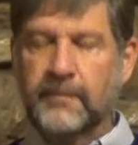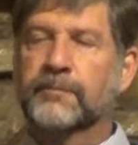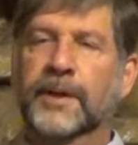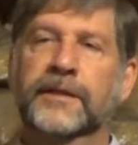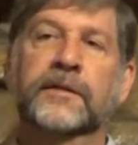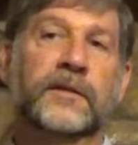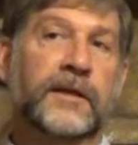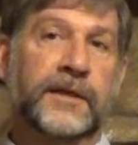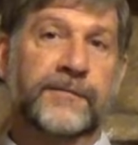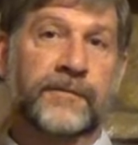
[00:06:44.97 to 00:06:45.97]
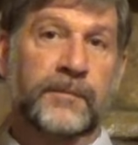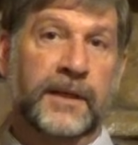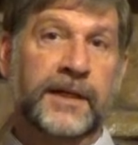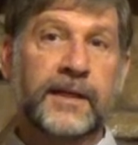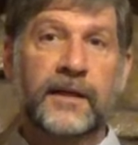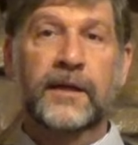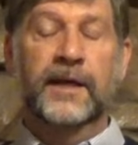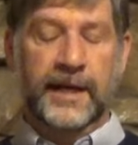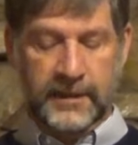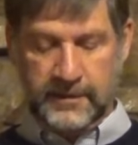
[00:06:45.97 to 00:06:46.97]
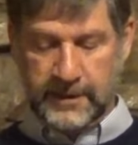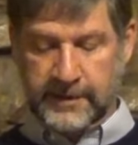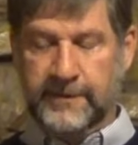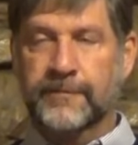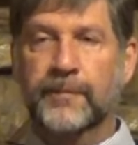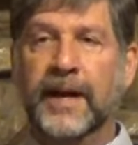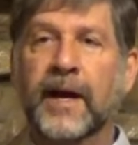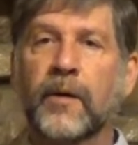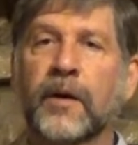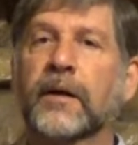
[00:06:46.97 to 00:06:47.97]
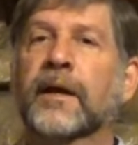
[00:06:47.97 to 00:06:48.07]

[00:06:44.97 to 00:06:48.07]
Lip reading: but gluttony for money and gluttony for power,